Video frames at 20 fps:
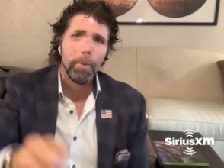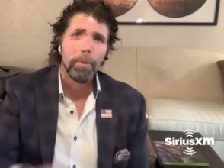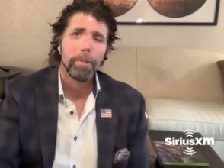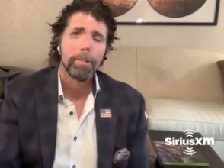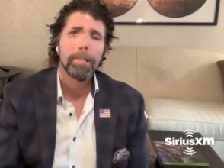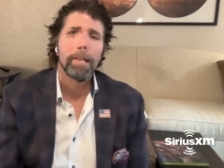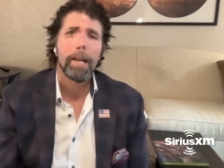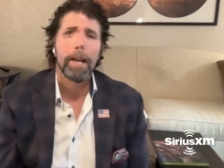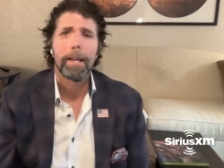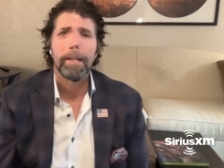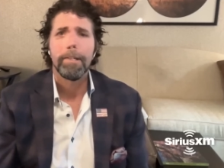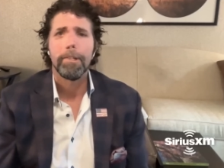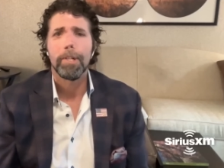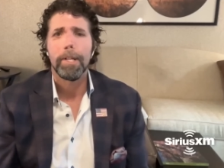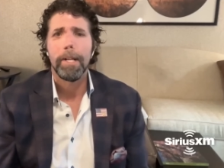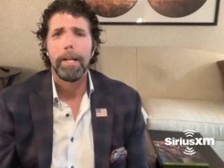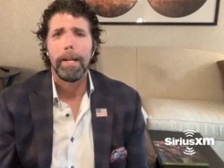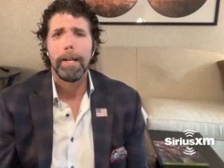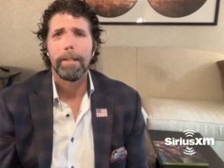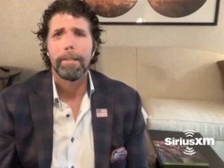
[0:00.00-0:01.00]
you a second
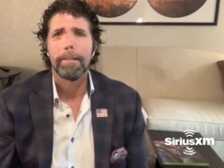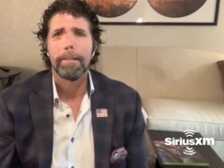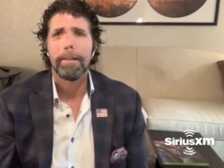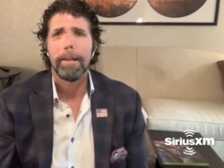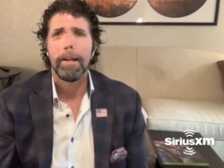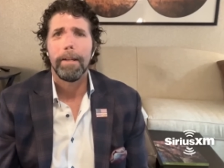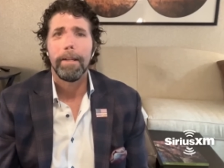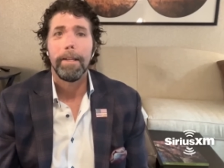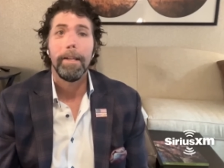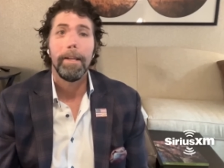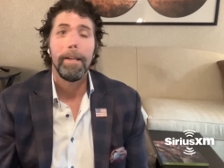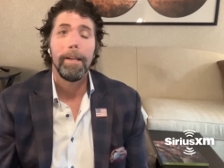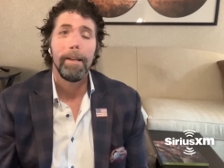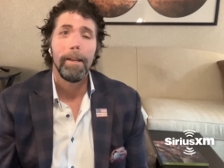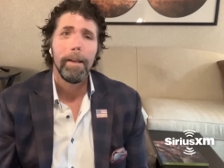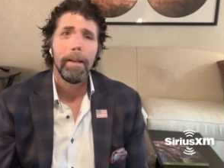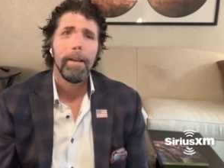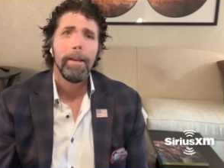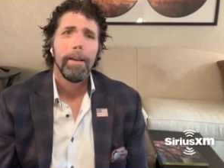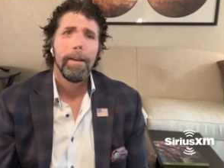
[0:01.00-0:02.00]
chance." And
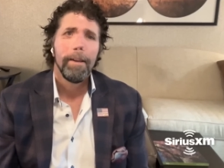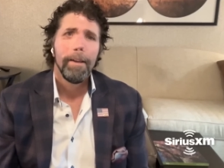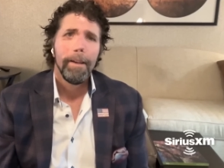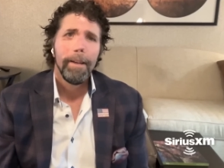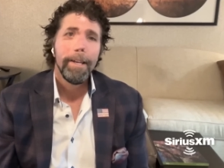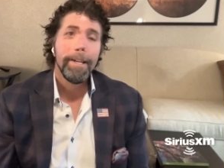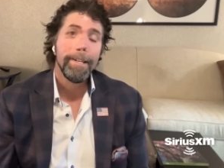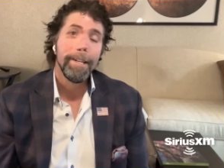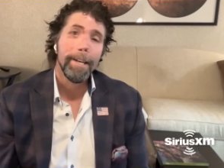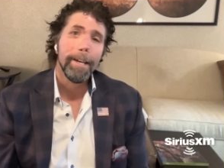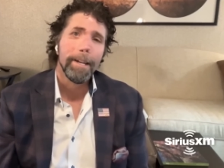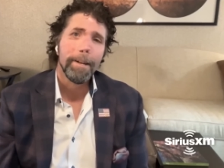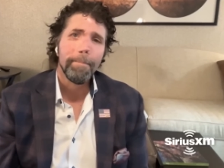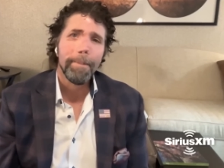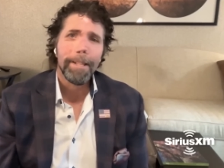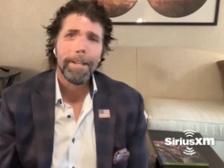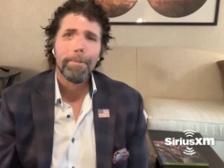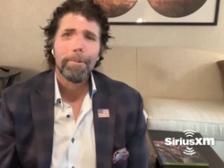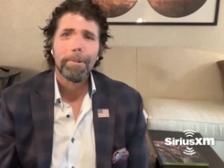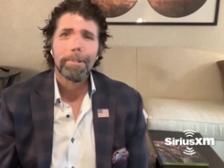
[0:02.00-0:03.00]
he he did. I
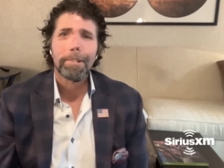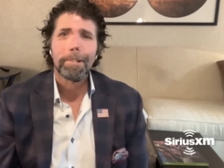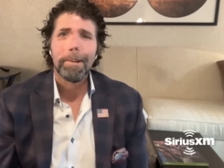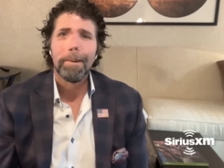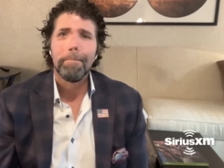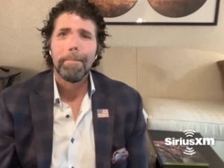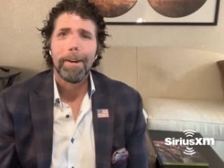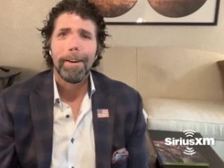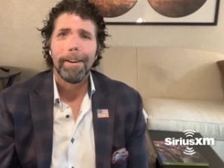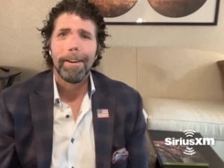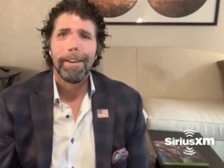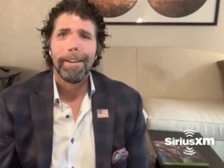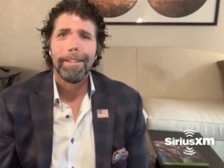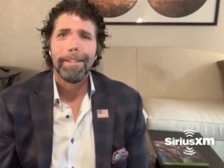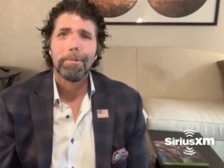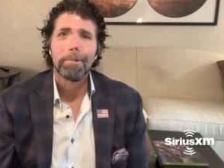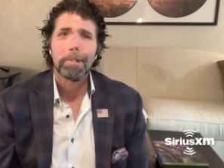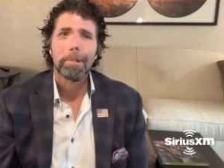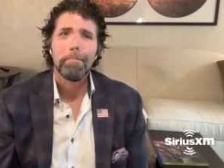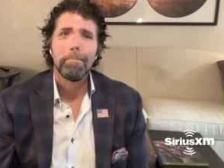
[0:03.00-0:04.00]
mean, there was some uh,
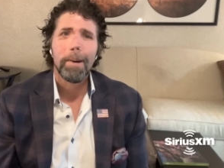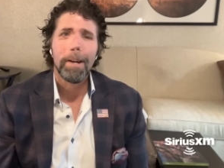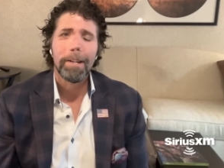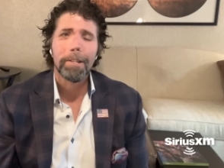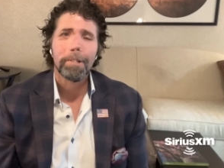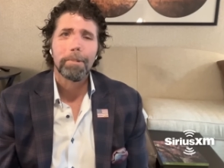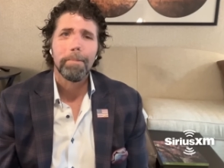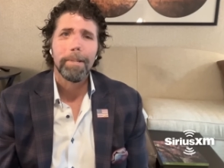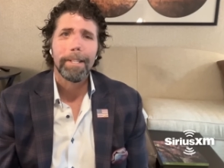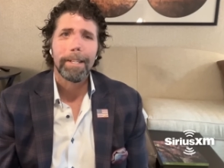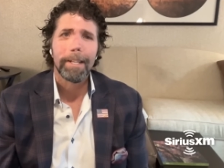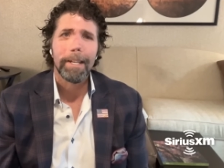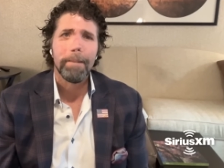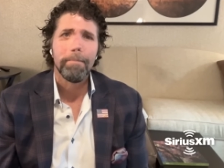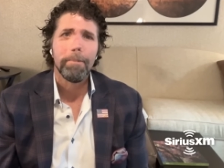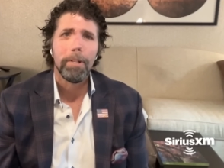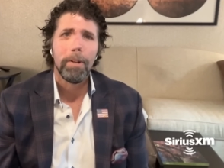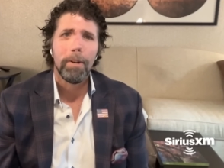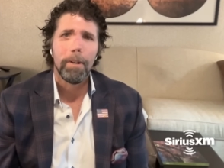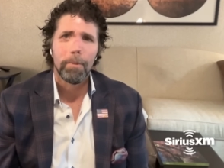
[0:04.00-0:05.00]
there was some punishment that came
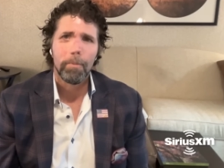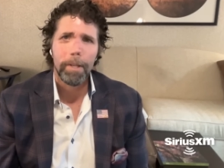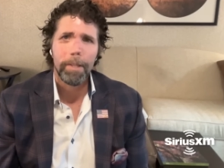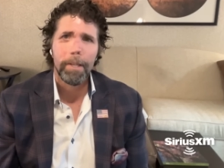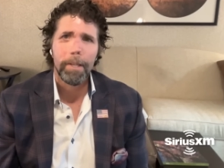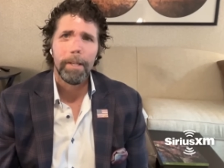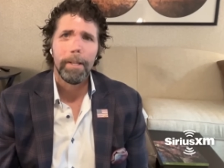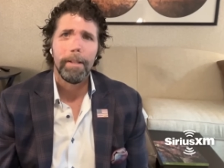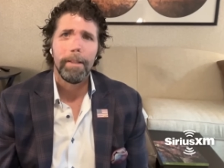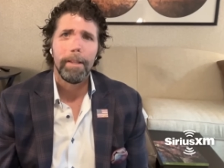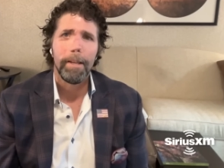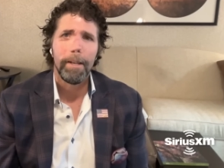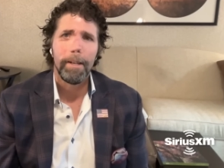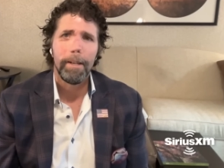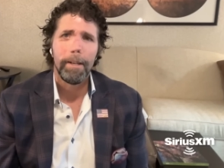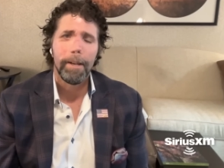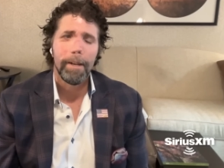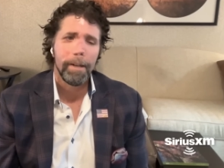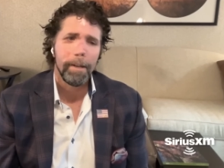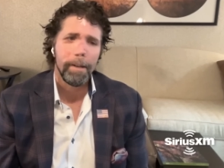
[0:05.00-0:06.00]
along with it.
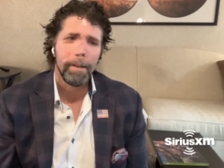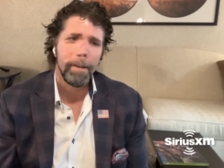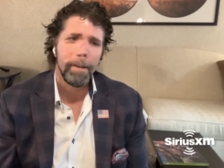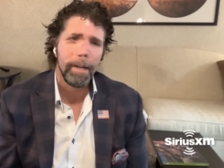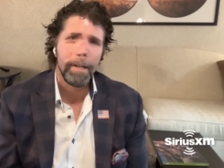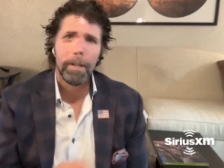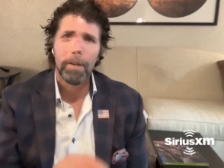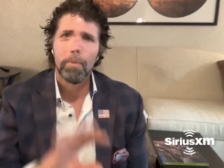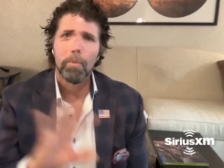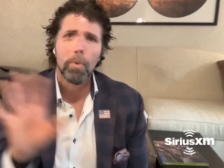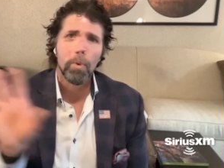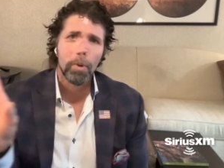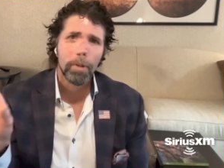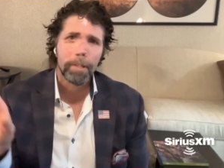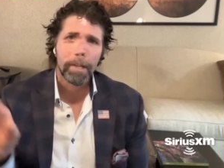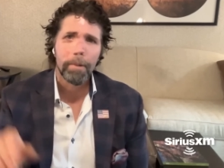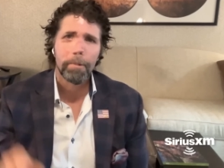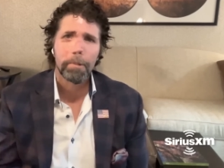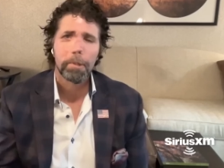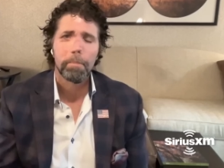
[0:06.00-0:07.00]
They uh, any
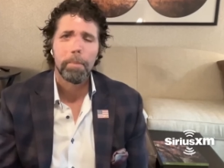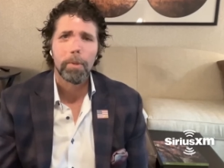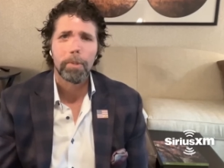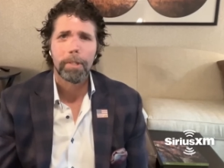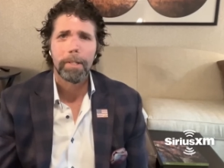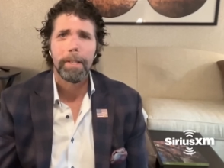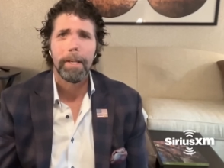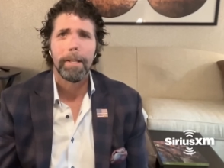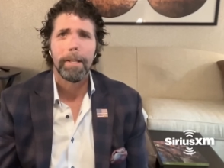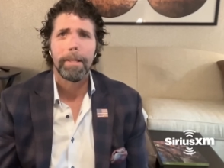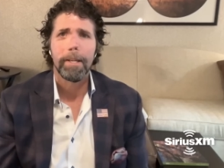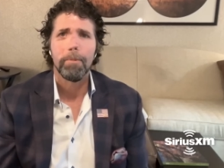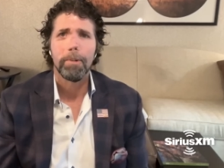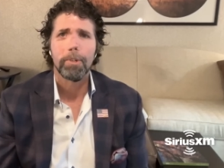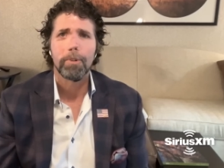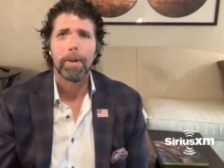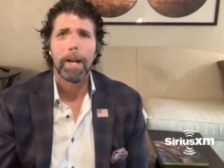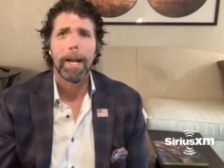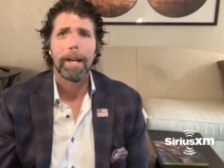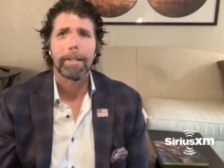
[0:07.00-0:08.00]
awards I was supposed to get, they
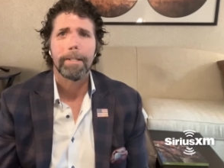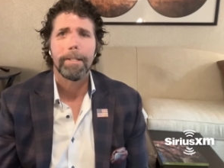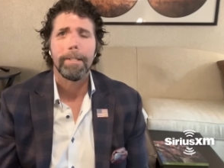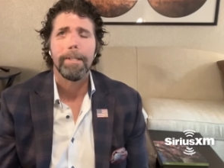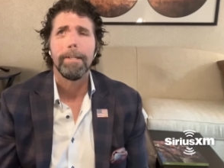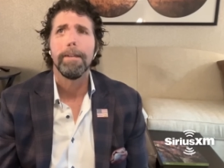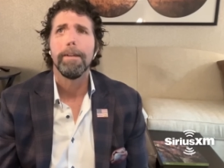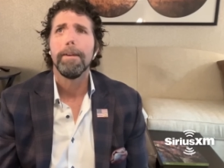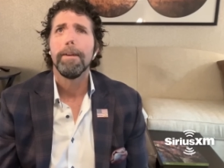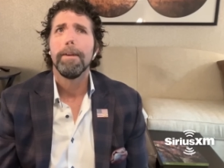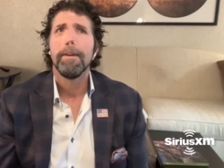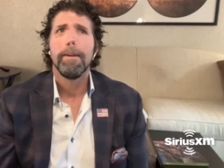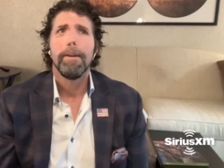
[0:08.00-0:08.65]
retracted.